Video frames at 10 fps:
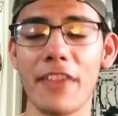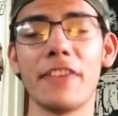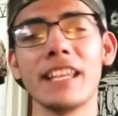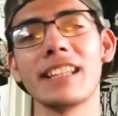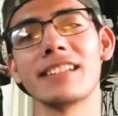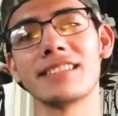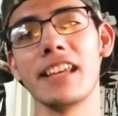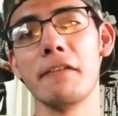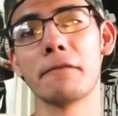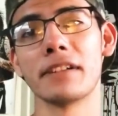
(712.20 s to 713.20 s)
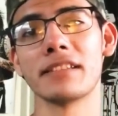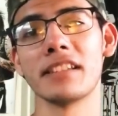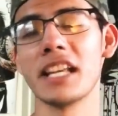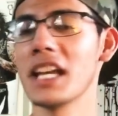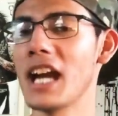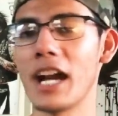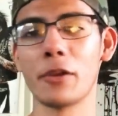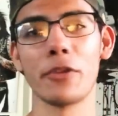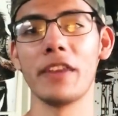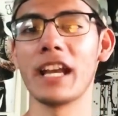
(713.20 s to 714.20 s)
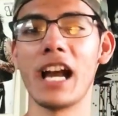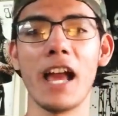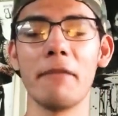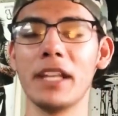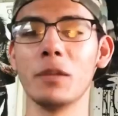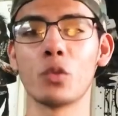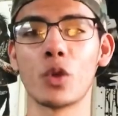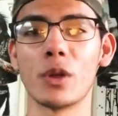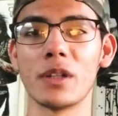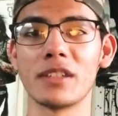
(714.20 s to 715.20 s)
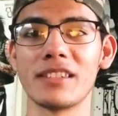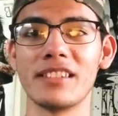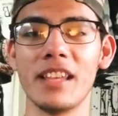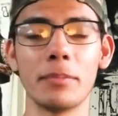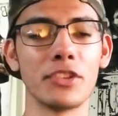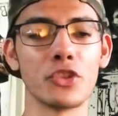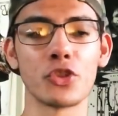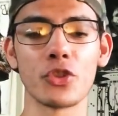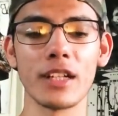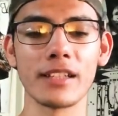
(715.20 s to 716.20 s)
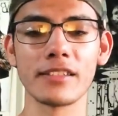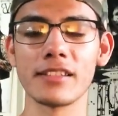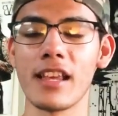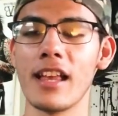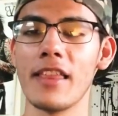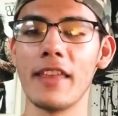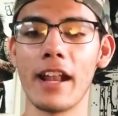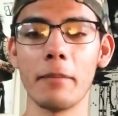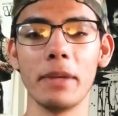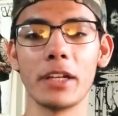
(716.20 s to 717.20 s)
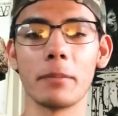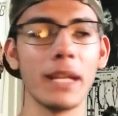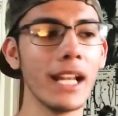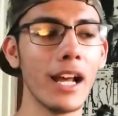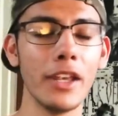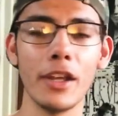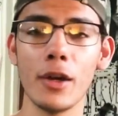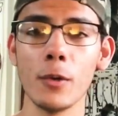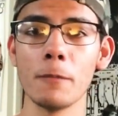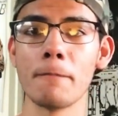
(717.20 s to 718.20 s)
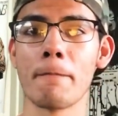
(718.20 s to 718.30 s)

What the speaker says: I think that's it for today. I don't think I have any more tips and tricks that I may or may not know.